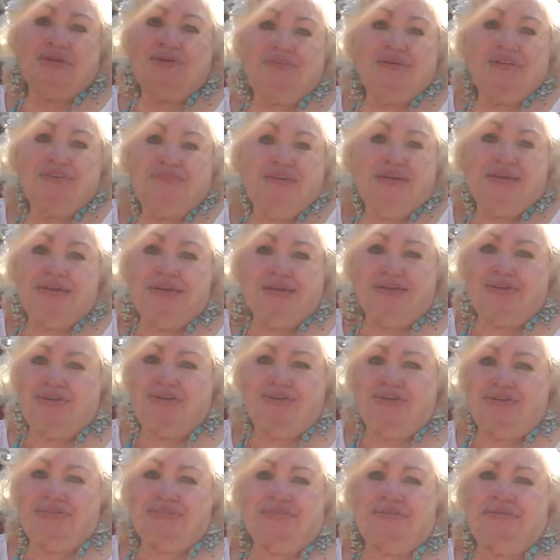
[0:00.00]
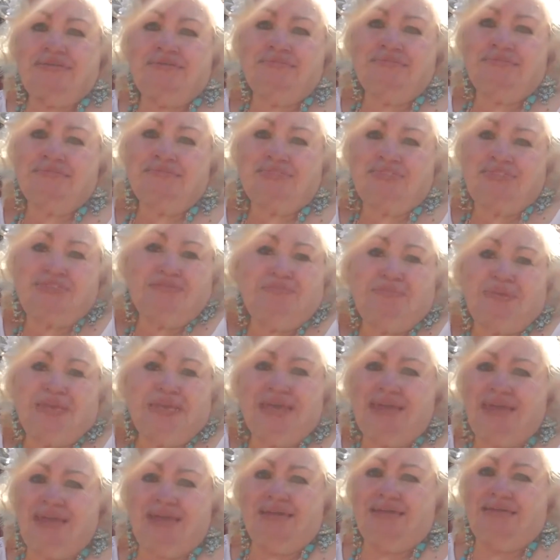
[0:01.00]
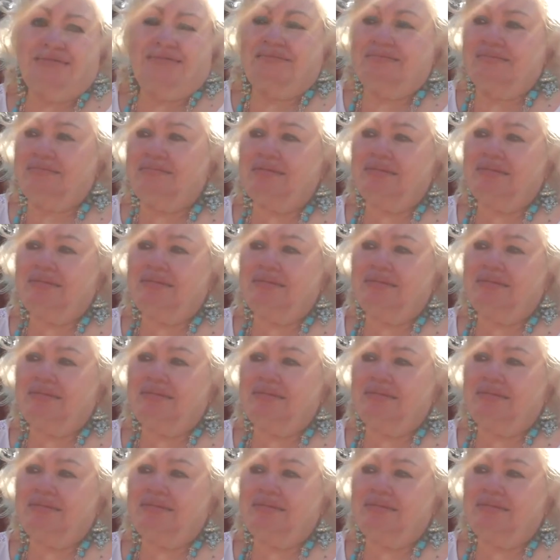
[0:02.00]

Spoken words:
He was very good to me, and